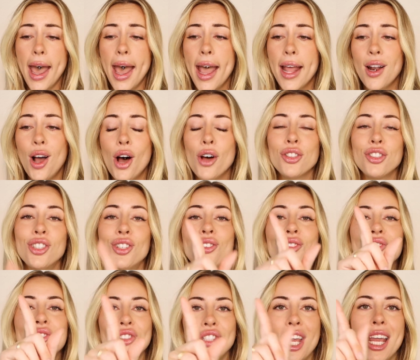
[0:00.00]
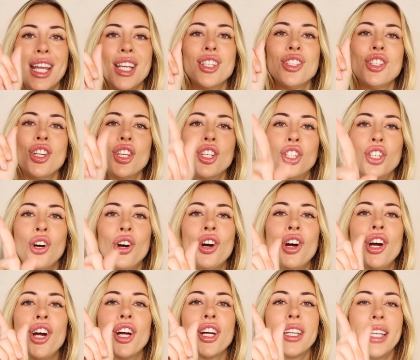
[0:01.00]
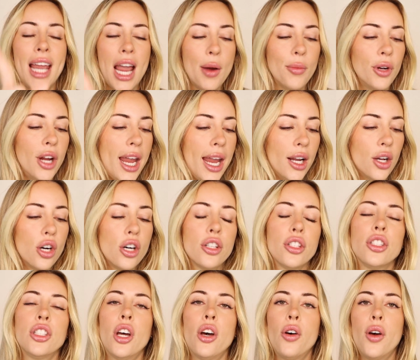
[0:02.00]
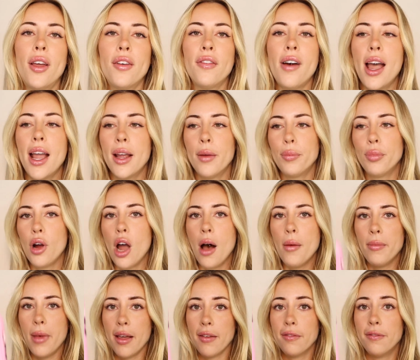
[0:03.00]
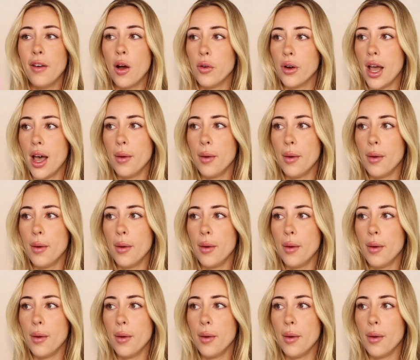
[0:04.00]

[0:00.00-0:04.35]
And also change your camera angle. So if I prop my phone